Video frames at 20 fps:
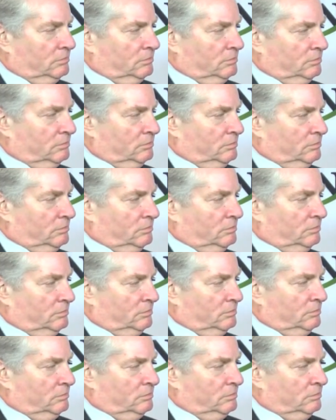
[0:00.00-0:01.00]

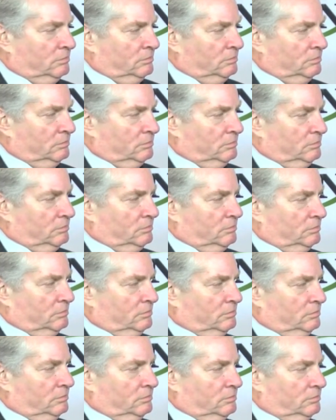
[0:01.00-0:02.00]

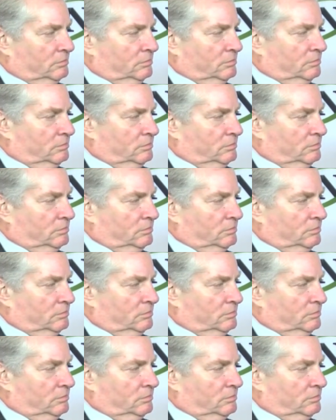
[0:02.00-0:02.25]
The person shown says nothing.